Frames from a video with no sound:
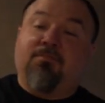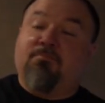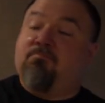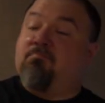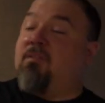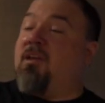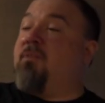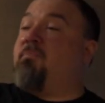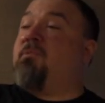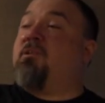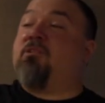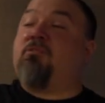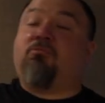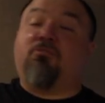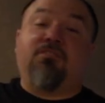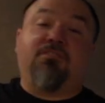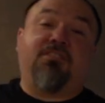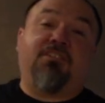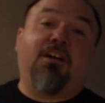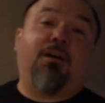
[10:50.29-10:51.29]
maybe
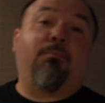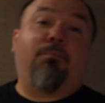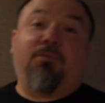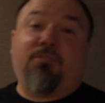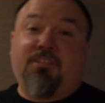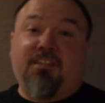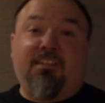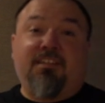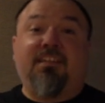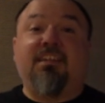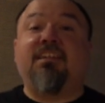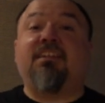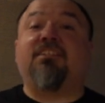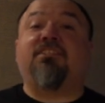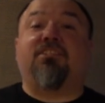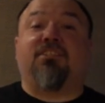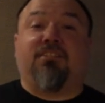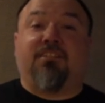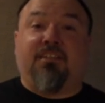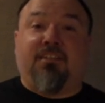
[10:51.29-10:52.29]
quintupled it
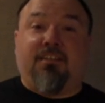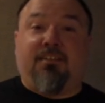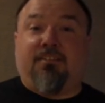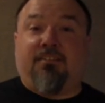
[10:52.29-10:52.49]
easily.